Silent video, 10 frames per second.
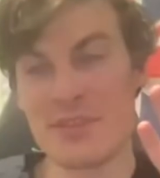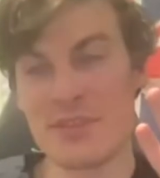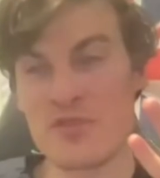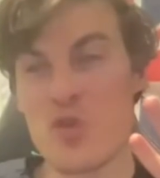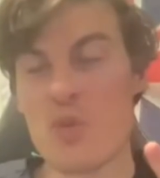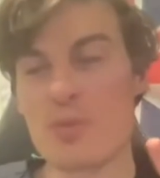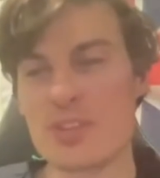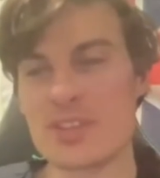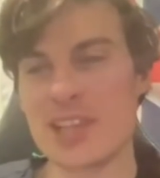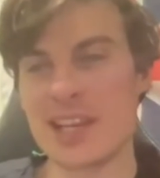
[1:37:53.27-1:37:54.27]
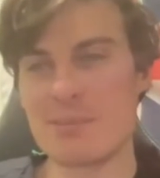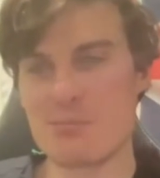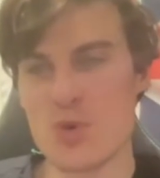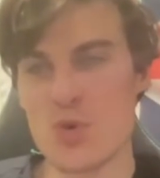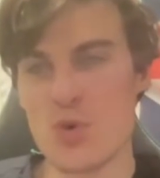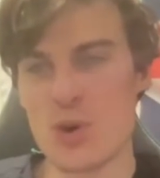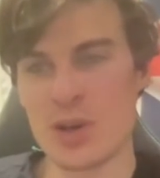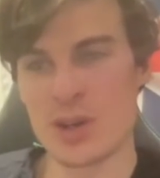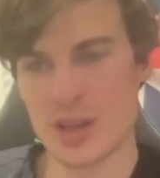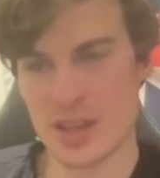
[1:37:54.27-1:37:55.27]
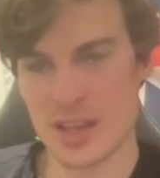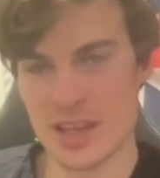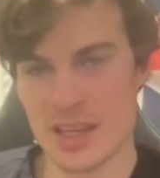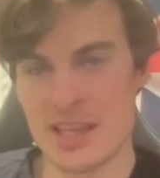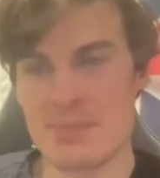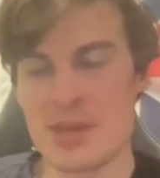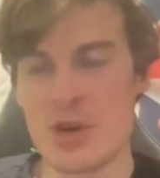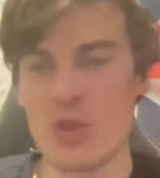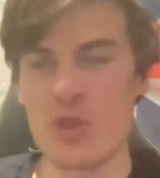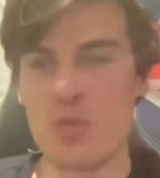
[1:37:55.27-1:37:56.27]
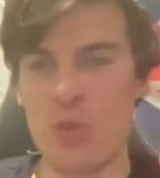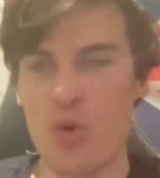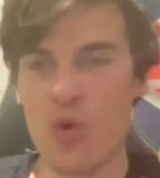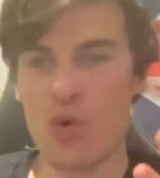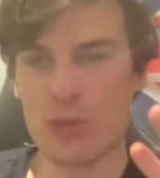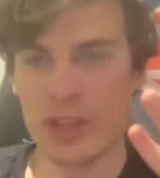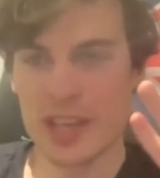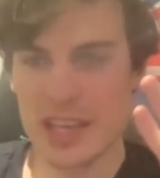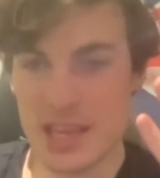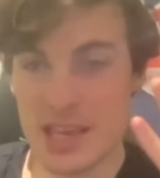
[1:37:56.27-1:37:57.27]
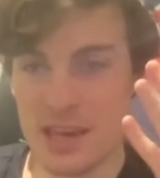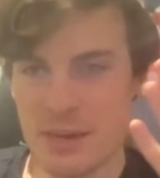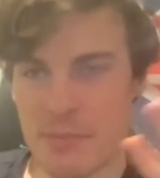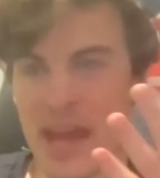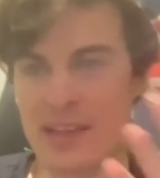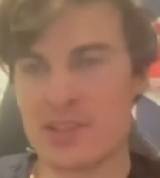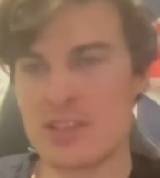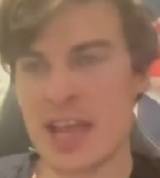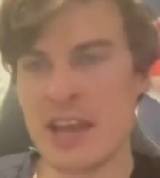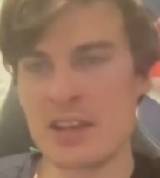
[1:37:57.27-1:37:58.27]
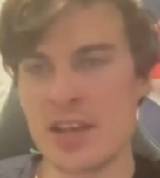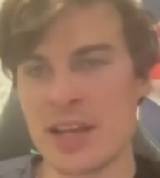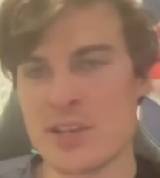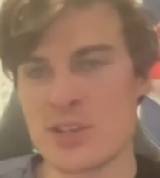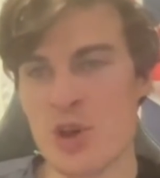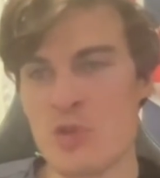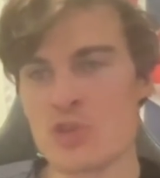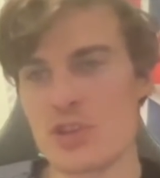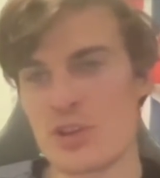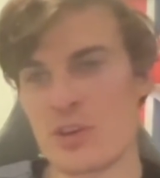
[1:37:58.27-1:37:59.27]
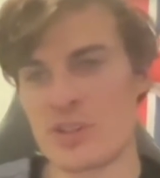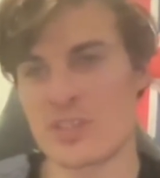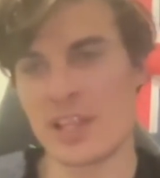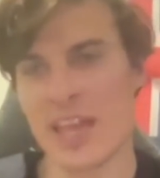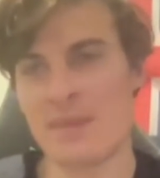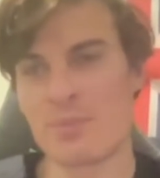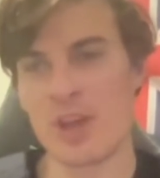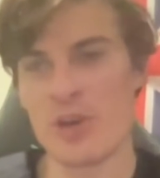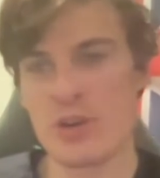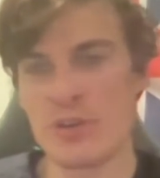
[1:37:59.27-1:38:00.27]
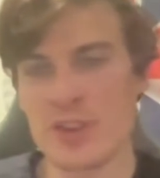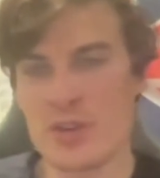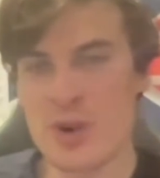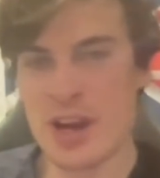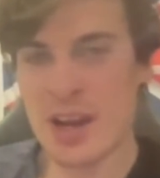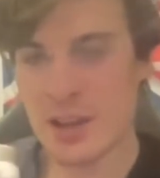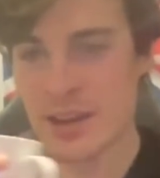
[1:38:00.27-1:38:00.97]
4% more, he'd be on the wall, incapacitated like a soldier that got his leg blown off in Iraq.